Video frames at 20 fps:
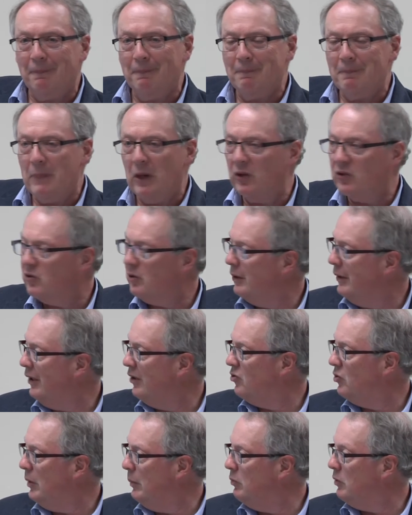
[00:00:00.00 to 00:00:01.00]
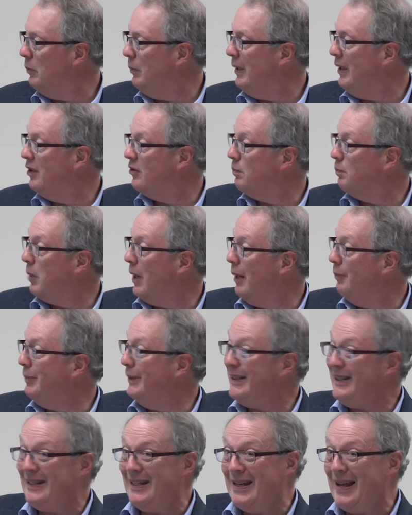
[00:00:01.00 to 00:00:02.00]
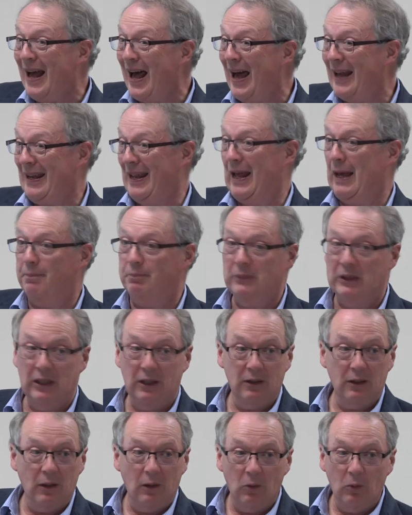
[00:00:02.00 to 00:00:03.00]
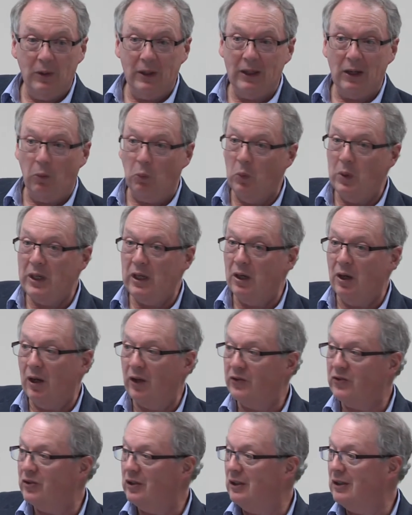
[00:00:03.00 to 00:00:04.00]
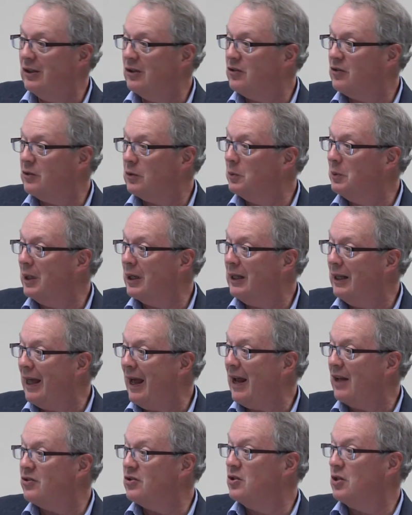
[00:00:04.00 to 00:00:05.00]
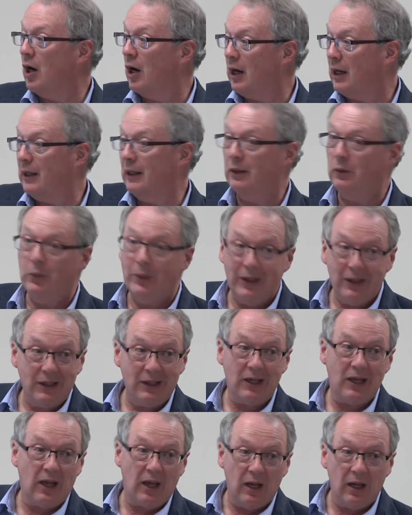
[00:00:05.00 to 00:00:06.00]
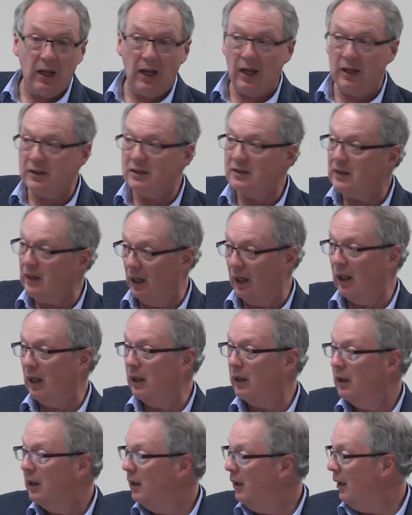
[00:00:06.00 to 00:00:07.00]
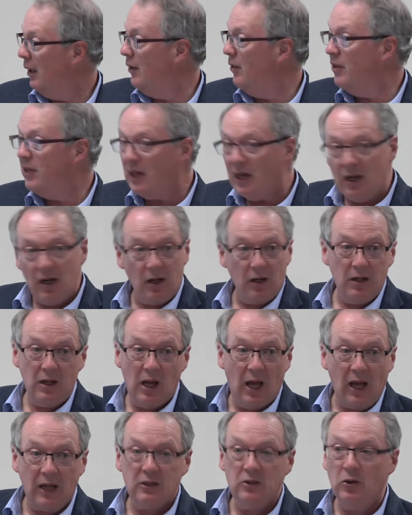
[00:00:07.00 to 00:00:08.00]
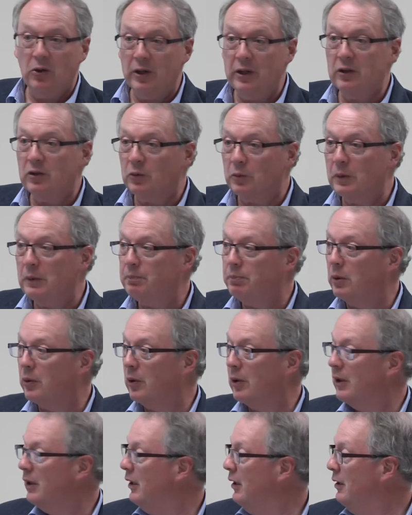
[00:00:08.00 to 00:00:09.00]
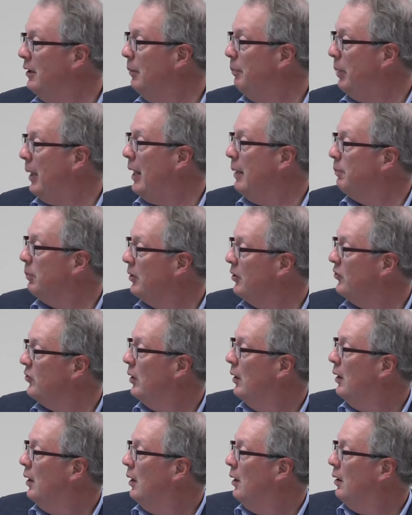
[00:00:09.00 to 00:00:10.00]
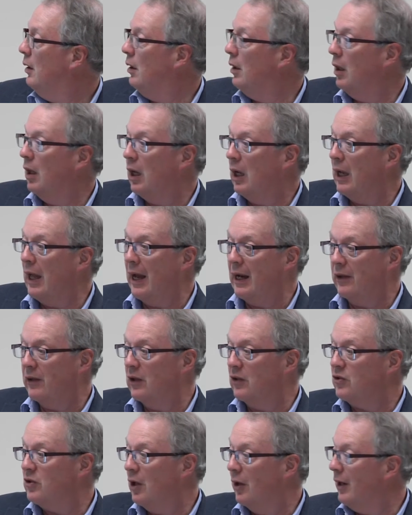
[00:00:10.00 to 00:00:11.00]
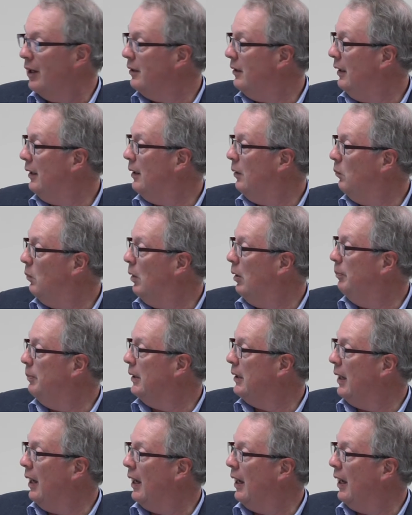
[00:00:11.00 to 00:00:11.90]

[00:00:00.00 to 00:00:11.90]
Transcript: Mostly, it seems to me, it's probably not happening, though we all see this through a glass darkly. We cannot tell, and they are not going to report in the papers a lot of this, though I think it will be.